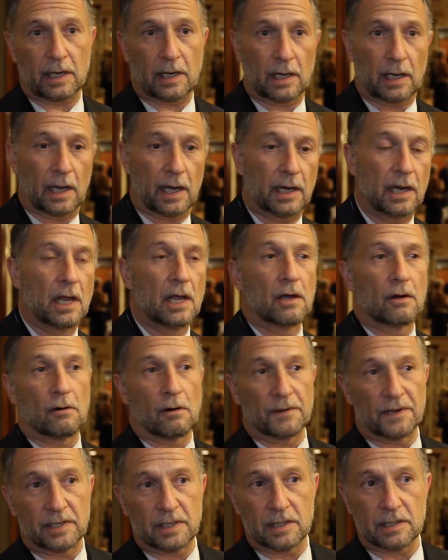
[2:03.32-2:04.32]
kid
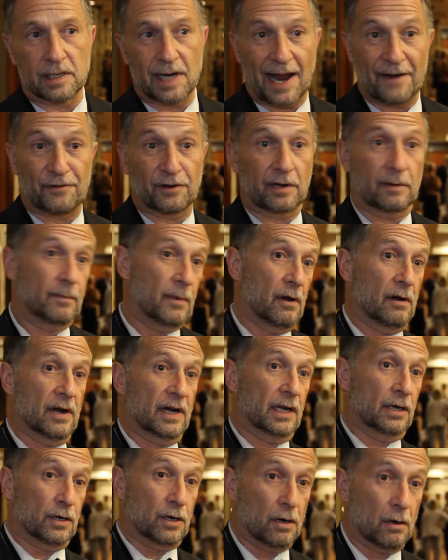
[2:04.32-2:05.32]
or this is an
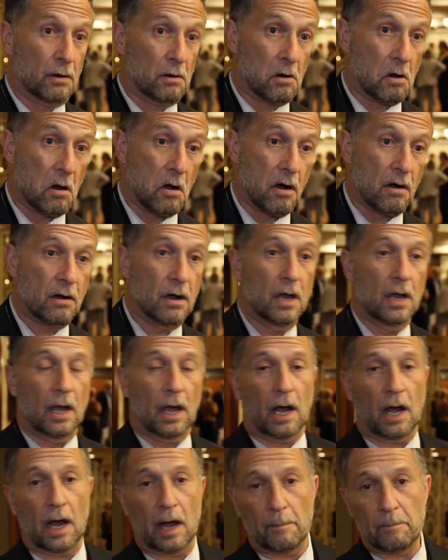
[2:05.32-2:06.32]
African-American girl.
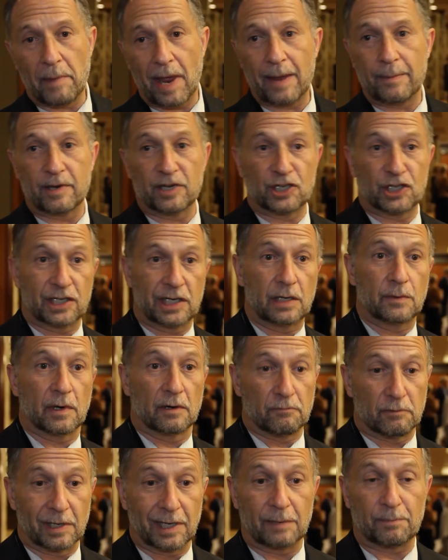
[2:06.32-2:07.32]
Maybe she
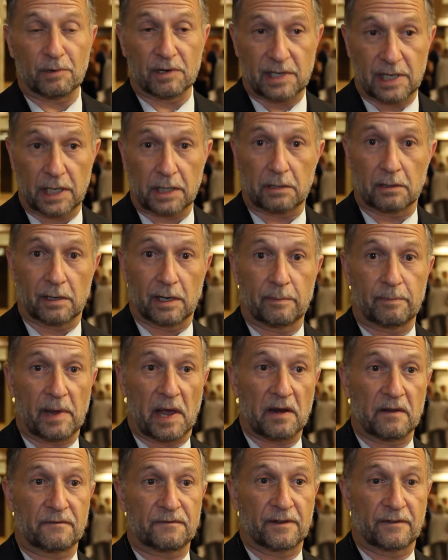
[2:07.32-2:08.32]
would really particularly
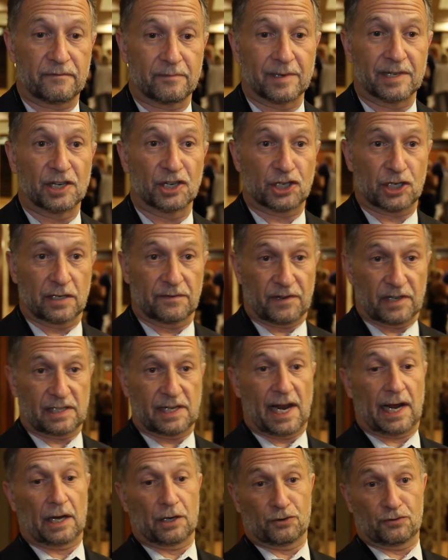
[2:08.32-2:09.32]
benefit from addition of a
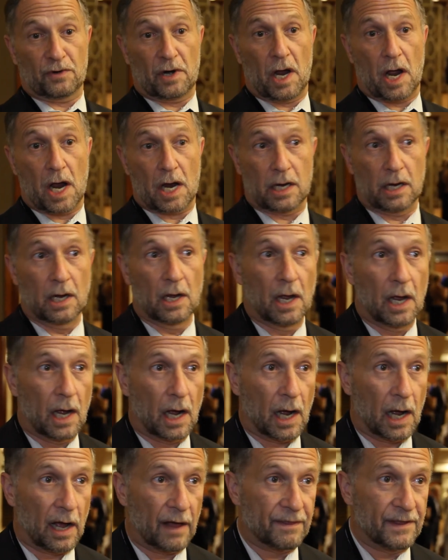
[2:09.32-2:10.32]
second drug.
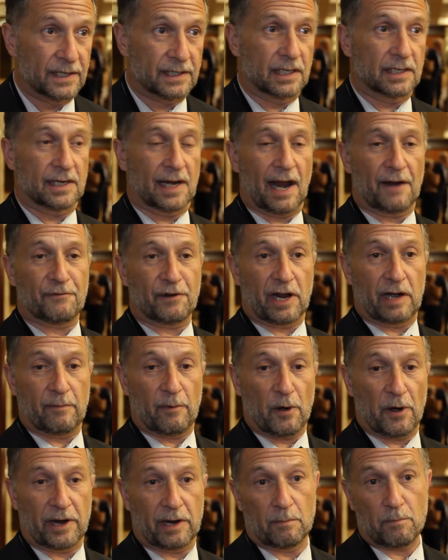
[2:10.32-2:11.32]
This is an
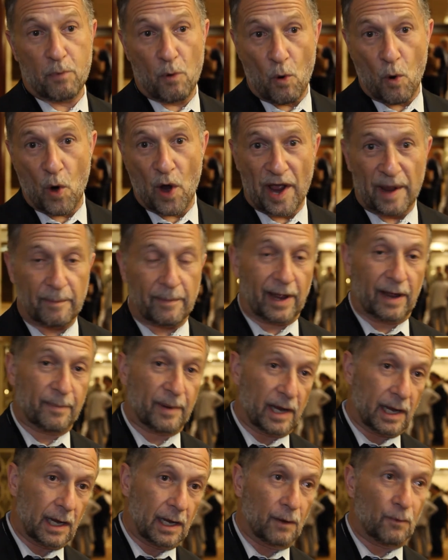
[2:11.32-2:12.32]
African-American boy.
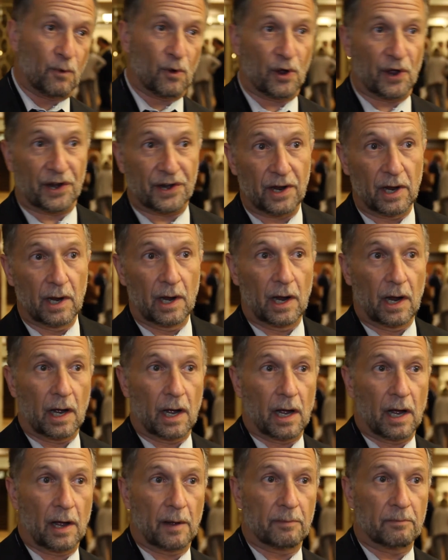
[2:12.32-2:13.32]
Maybe he would
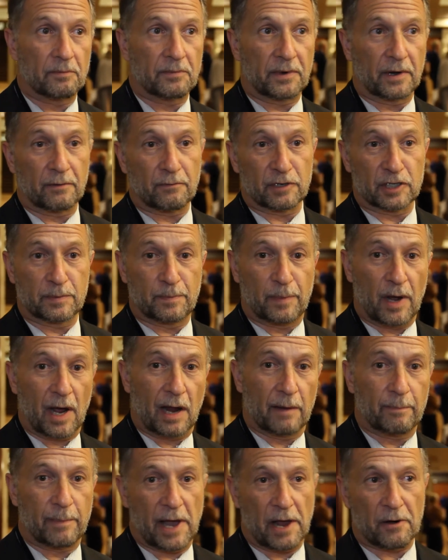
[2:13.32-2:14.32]

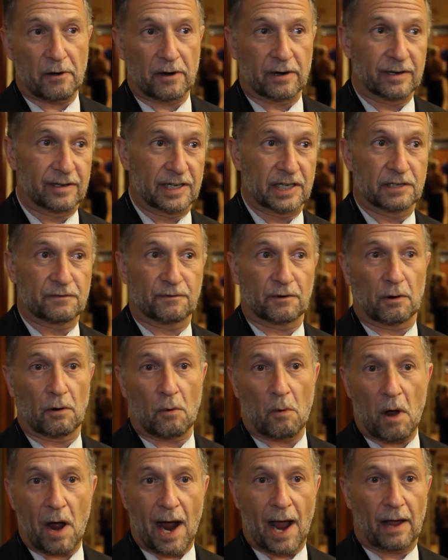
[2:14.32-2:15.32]
respond better, at least for a
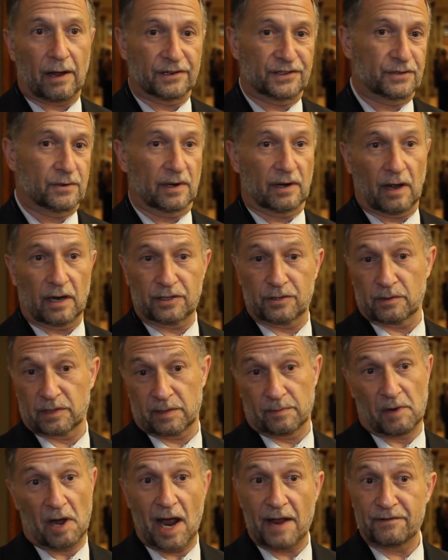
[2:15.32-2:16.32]
while, to
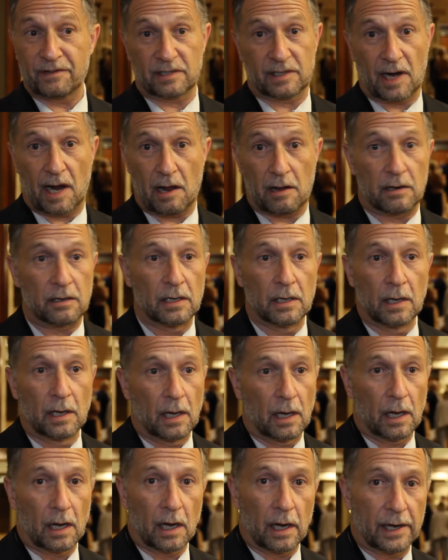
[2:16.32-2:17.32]
some lifestyle
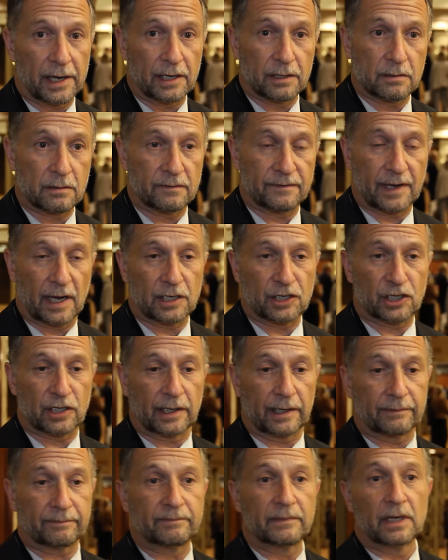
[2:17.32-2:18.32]

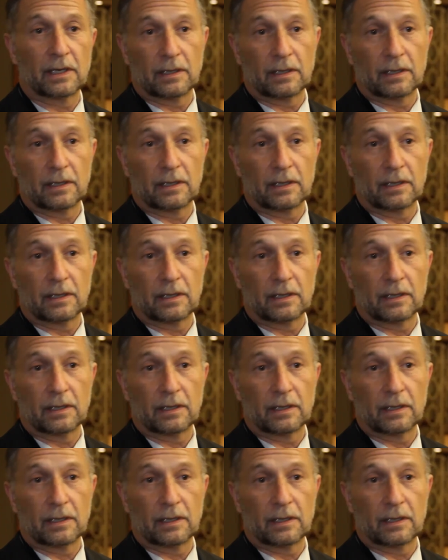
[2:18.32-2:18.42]
intervention,